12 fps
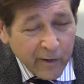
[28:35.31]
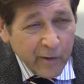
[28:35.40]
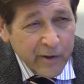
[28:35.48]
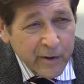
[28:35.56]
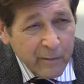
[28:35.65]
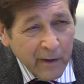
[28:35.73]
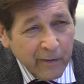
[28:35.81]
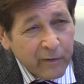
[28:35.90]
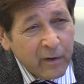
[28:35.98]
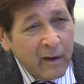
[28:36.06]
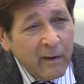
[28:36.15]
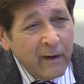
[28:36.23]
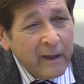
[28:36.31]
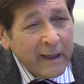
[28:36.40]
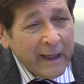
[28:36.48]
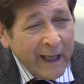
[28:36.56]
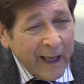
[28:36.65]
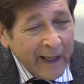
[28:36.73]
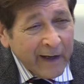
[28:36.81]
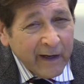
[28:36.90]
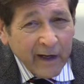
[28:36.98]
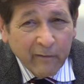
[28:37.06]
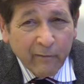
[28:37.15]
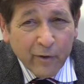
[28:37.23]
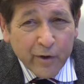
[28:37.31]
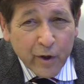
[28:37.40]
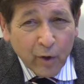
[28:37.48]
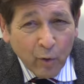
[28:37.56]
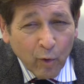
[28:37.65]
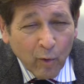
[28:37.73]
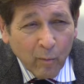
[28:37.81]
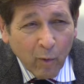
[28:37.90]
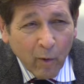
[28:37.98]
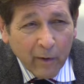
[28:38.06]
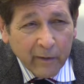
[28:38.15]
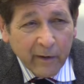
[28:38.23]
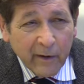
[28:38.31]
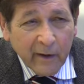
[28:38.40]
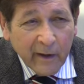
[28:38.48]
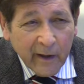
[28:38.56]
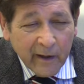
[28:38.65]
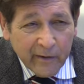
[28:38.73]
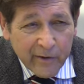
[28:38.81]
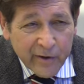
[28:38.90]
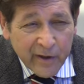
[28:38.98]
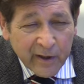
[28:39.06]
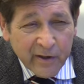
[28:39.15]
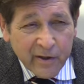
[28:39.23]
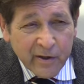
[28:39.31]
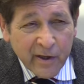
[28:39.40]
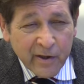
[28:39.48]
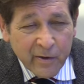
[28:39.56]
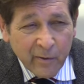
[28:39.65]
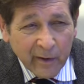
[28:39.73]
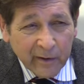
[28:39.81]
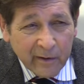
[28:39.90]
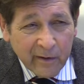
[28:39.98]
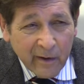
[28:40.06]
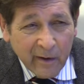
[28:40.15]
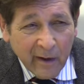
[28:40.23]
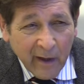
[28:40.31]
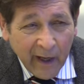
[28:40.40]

Andre Smith, candidate for school board in the 6th District